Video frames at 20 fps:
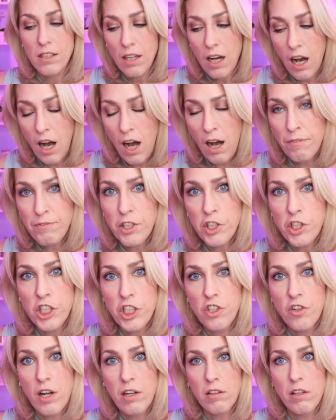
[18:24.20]
after she
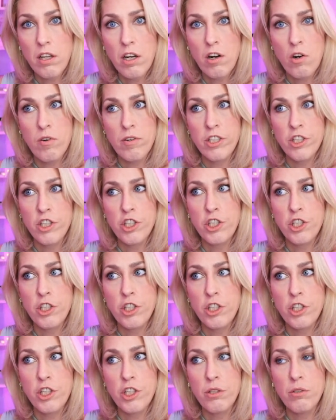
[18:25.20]
drank that orange
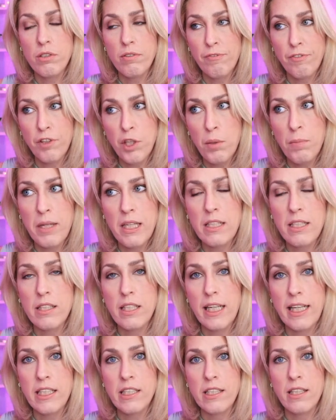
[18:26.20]
juice, a few minutes
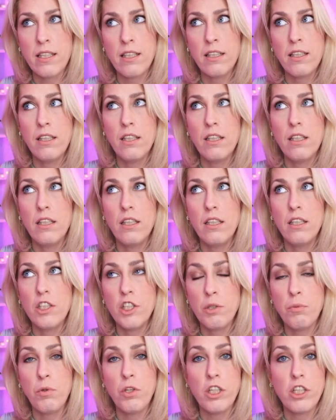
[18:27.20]
later,
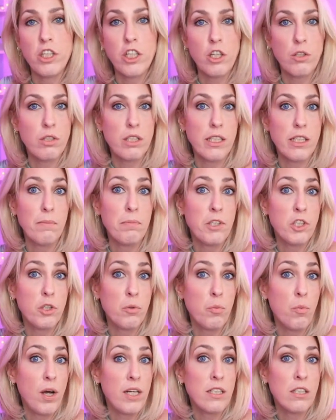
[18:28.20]
she wanted to go to sleep and
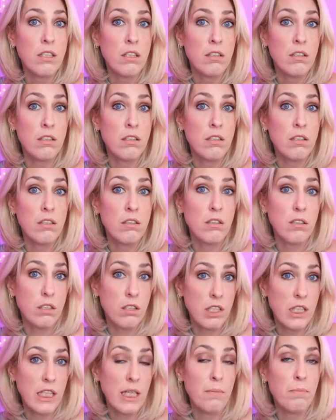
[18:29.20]
she went to
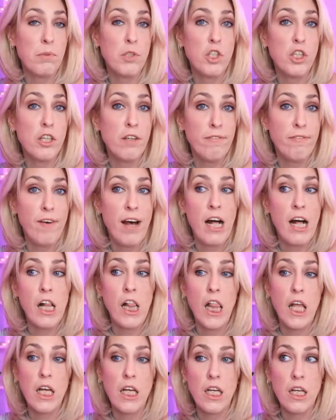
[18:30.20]
sleep. She fell
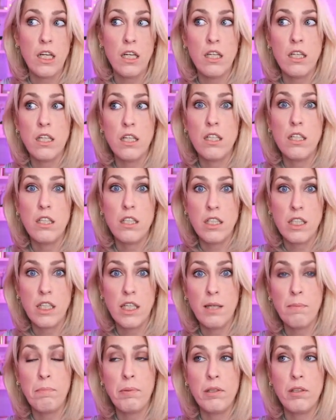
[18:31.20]
in
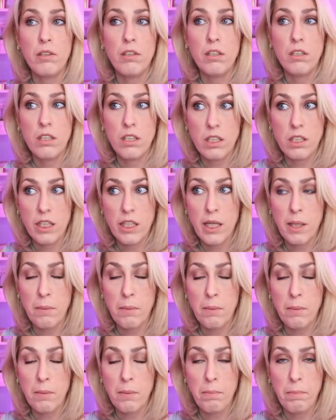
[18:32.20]
deep
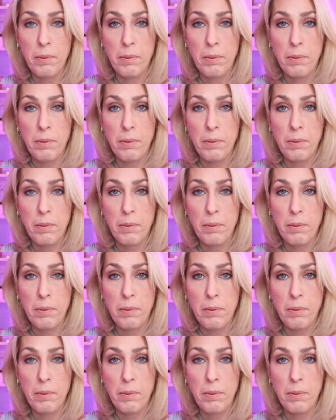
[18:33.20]
sleep.